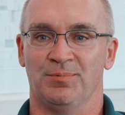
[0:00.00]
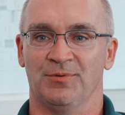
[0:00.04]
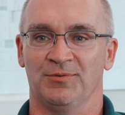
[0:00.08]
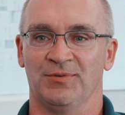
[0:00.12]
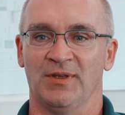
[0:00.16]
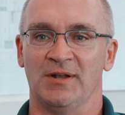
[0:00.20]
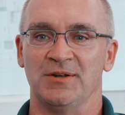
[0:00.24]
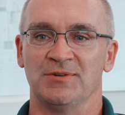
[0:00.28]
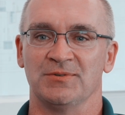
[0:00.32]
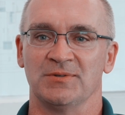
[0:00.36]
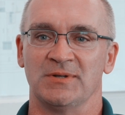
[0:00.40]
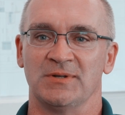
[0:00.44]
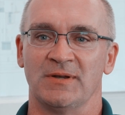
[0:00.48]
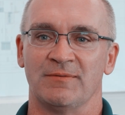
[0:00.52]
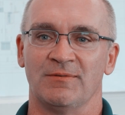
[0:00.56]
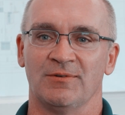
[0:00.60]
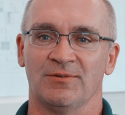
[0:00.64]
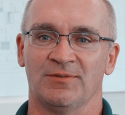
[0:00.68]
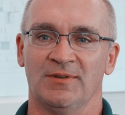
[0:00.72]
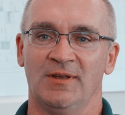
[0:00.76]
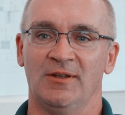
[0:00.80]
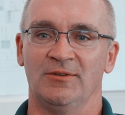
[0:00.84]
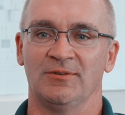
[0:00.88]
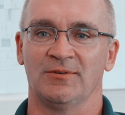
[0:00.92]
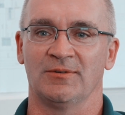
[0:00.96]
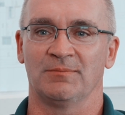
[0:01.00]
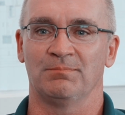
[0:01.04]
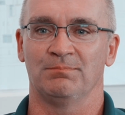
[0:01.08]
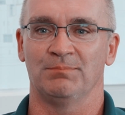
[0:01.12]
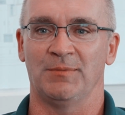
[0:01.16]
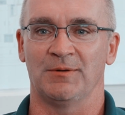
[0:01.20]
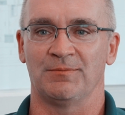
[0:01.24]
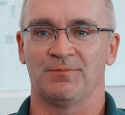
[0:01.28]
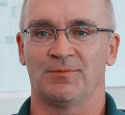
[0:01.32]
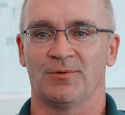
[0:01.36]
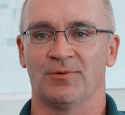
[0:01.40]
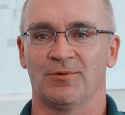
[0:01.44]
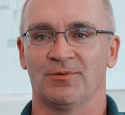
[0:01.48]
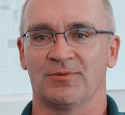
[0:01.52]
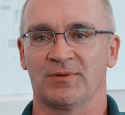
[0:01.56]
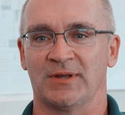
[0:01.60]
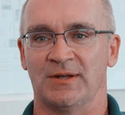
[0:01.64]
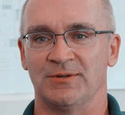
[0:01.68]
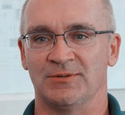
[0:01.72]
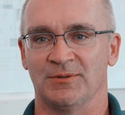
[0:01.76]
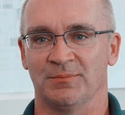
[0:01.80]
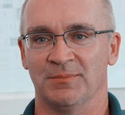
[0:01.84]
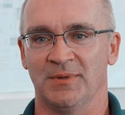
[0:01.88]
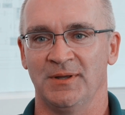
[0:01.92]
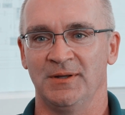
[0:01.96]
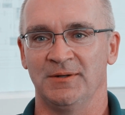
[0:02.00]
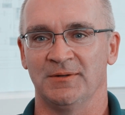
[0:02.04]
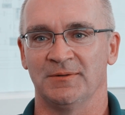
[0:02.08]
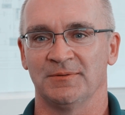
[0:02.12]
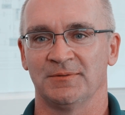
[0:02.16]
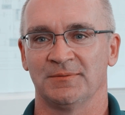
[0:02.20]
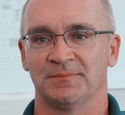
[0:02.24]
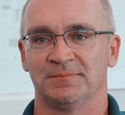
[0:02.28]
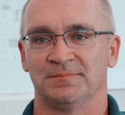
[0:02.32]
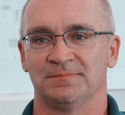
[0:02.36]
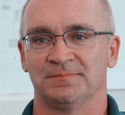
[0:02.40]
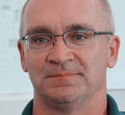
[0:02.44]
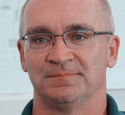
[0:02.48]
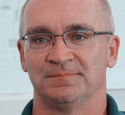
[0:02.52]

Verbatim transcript: essentially ever since, but for scheduled maintenance.